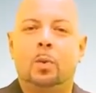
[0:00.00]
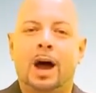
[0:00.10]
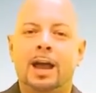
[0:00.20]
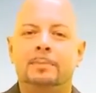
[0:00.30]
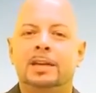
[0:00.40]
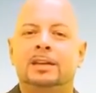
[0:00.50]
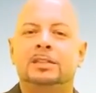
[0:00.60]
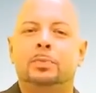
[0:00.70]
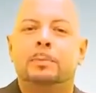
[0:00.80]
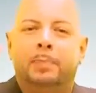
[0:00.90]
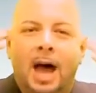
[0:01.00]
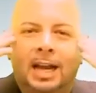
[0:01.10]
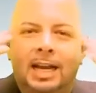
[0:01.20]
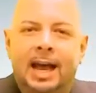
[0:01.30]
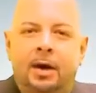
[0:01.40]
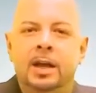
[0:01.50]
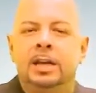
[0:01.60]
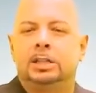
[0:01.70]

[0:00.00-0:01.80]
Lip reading: Why? Because we block it out.